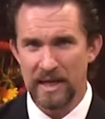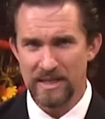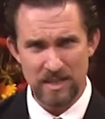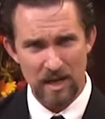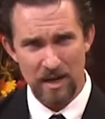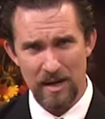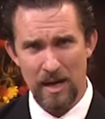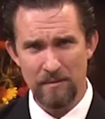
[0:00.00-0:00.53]
That's
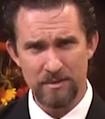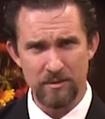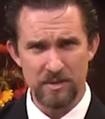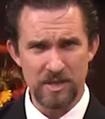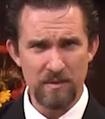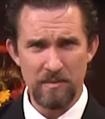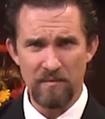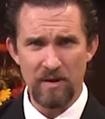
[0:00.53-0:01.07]
optional.
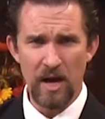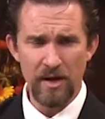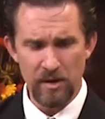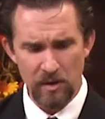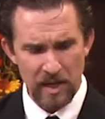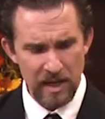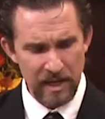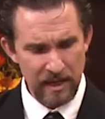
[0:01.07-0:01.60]
It's something I've got
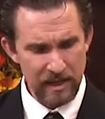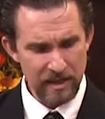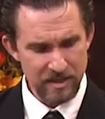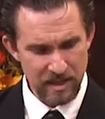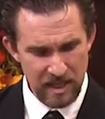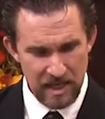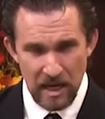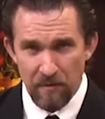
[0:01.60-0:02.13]
to do. Is
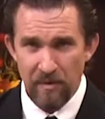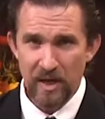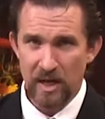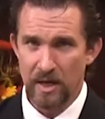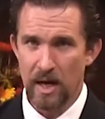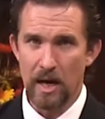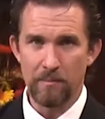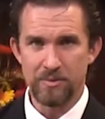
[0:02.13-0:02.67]
giving
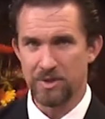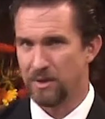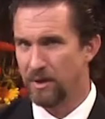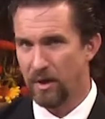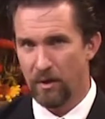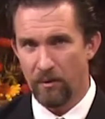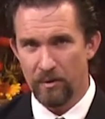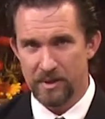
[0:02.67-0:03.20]
an option?
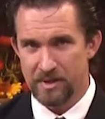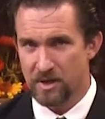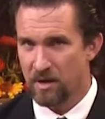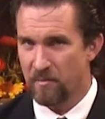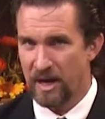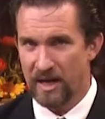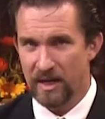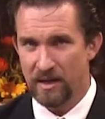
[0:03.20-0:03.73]
No, it's a
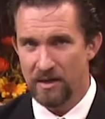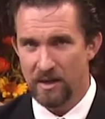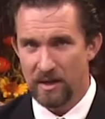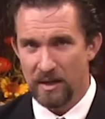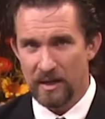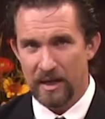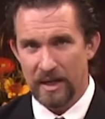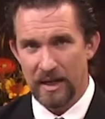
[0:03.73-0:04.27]
command.
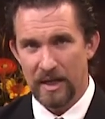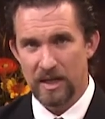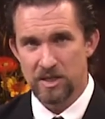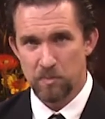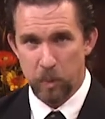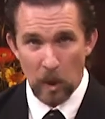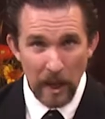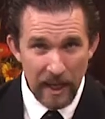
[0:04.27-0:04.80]
Is
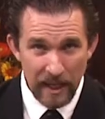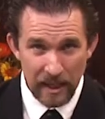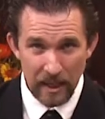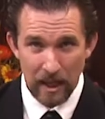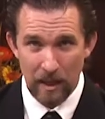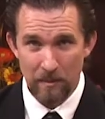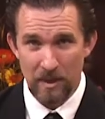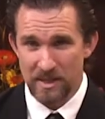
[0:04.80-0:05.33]
praying an
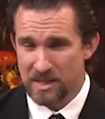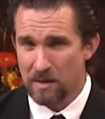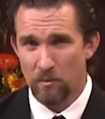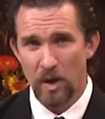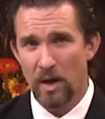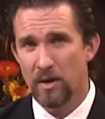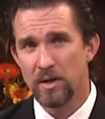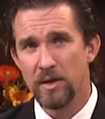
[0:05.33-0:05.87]
option? That's something
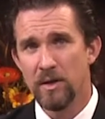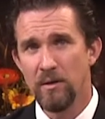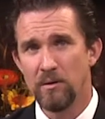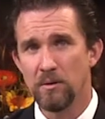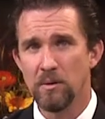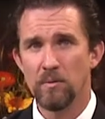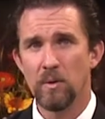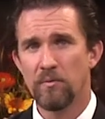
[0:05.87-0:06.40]
we ought to do.
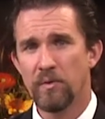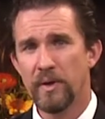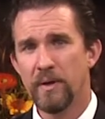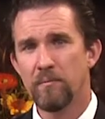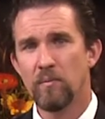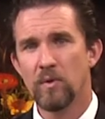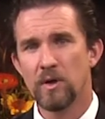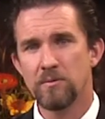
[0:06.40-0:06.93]
Well,
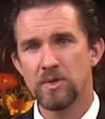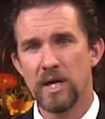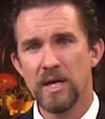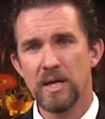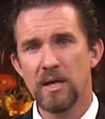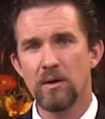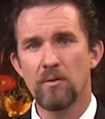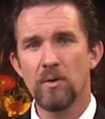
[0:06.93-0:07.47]
friend, what I'm trying to
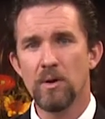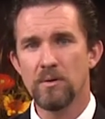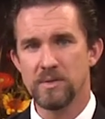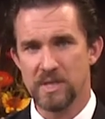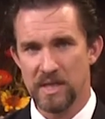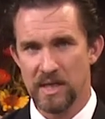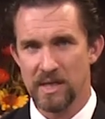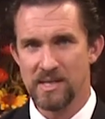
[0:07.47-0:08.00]
get
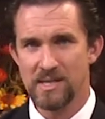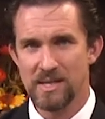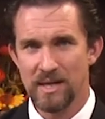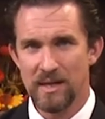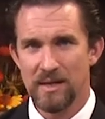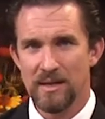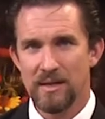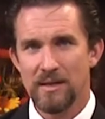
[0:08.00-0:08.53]
across is
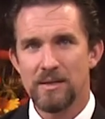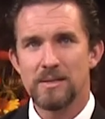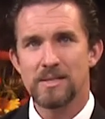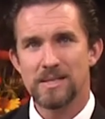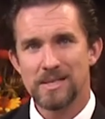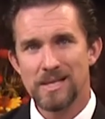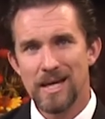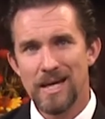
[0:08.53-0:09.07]

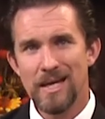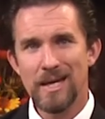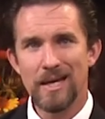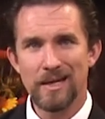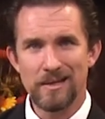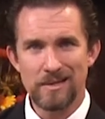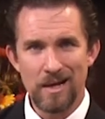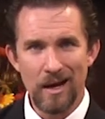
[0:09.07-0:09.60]

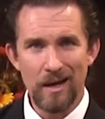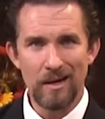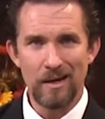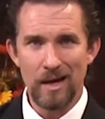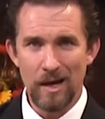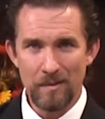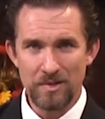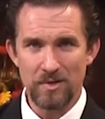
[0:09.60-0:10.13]
singing's not an
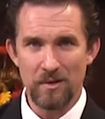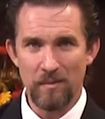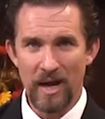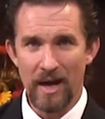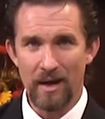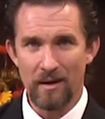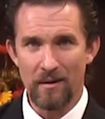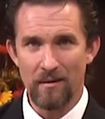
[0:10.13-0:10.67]
optional
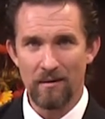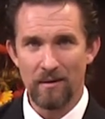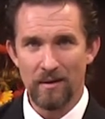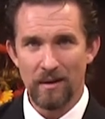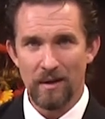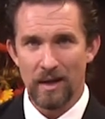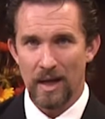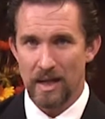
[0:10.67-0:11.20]
matter.
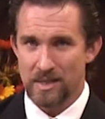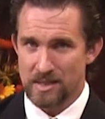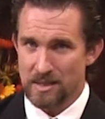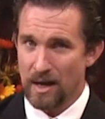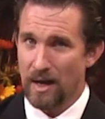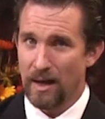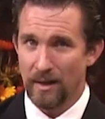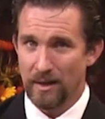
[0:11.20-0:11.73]
It's
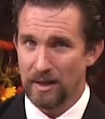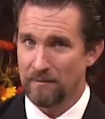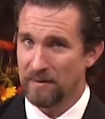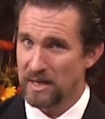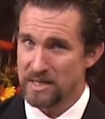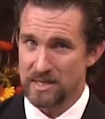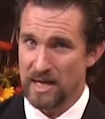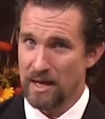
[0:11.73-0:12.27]
not if
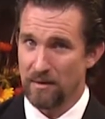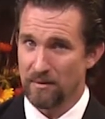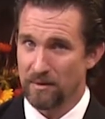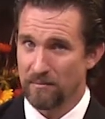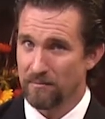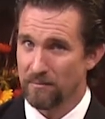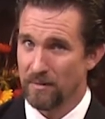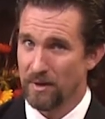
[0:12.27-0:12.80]
I
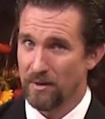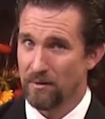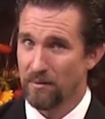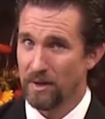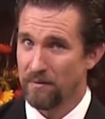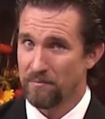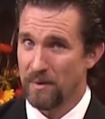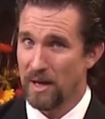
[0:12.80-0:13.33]
sound, you know,
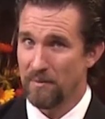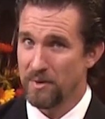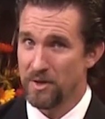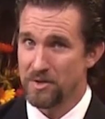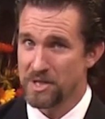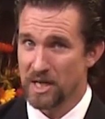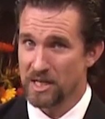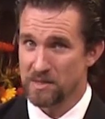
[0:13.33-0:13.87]
if my
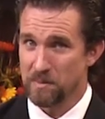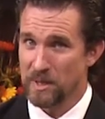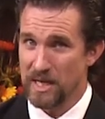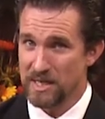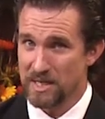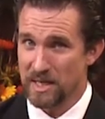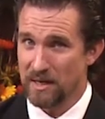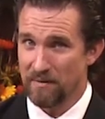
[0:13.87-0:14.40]
music is
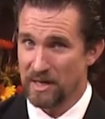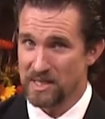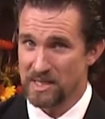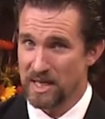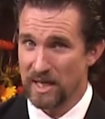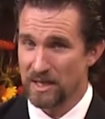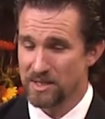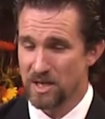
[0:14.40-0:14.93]
pleasing, if I
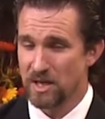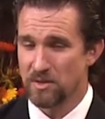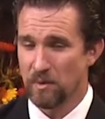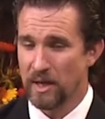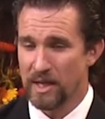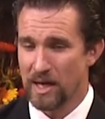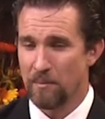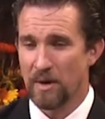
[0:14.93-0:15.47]
sing in such a
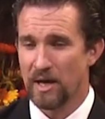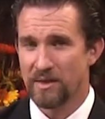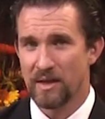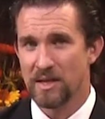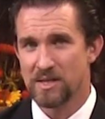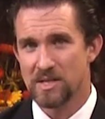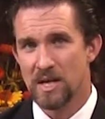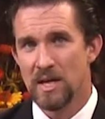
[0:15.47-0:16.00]
way that everybody
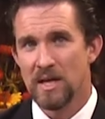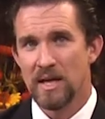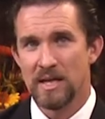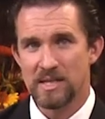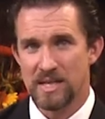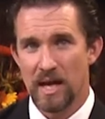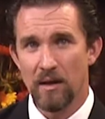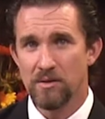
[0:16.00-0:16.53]
thinks it
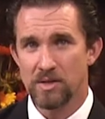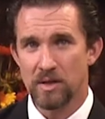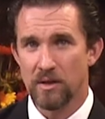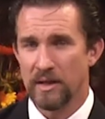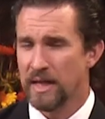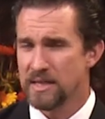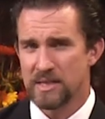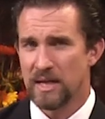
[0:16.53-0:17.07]
sounds
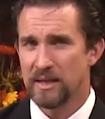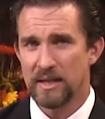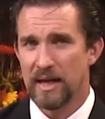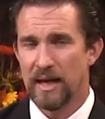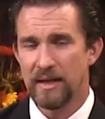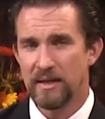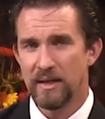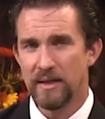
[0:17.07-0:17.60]
good. That's not the
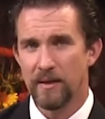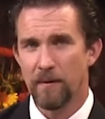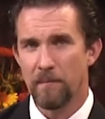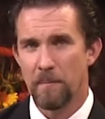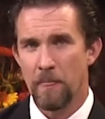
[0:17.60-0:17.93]
idea.